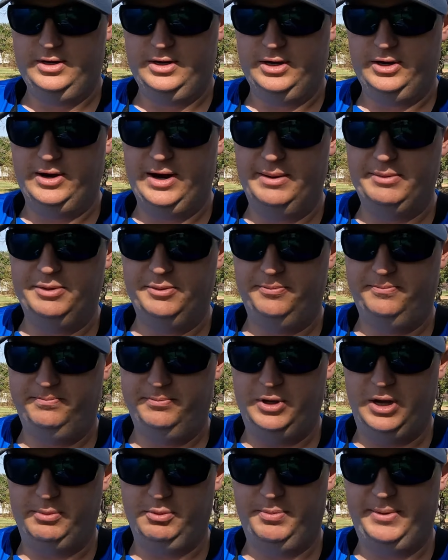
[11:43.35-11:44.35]
I grabbed a
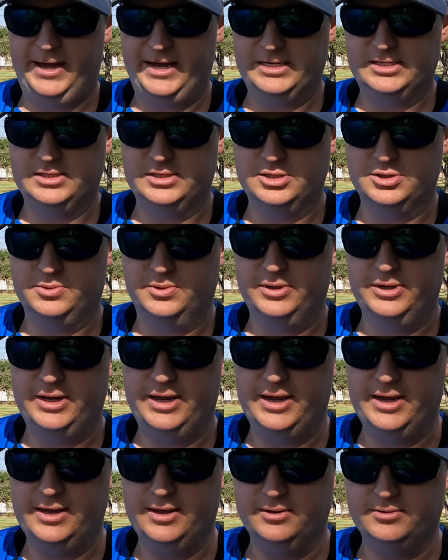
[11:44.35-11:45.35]
couple packs of these one
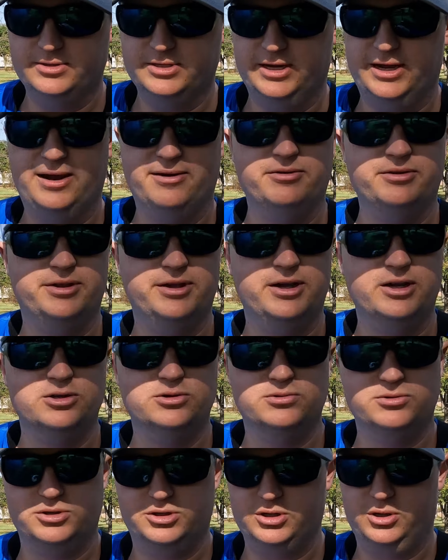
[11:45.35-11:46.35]
day. It was like everything
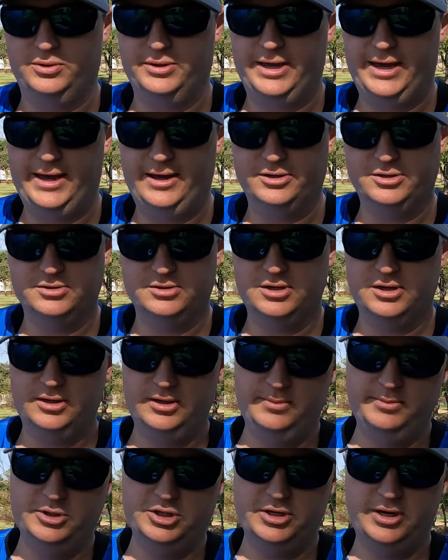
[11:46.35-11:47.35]
else was sold out. So I was like,
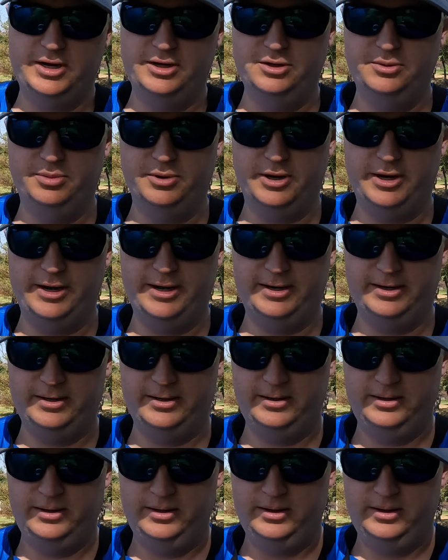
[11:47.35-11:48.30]
let me try a new brand.